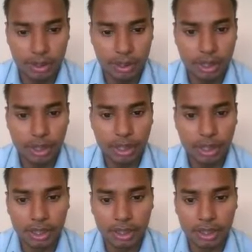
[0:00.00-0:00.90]
and
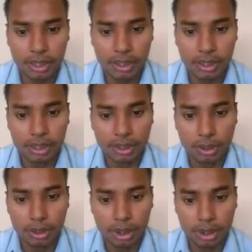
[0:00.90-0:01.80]
all
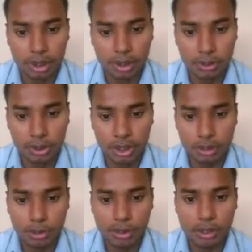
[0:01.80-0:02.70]
the courses
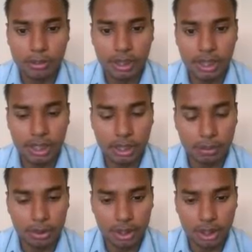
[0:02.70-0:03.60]
provided by the
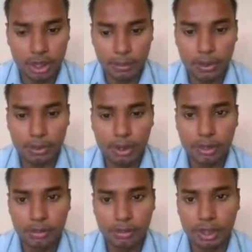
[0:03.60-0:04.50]
AWS are absolutely
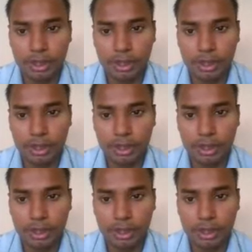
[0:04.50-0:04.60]
free.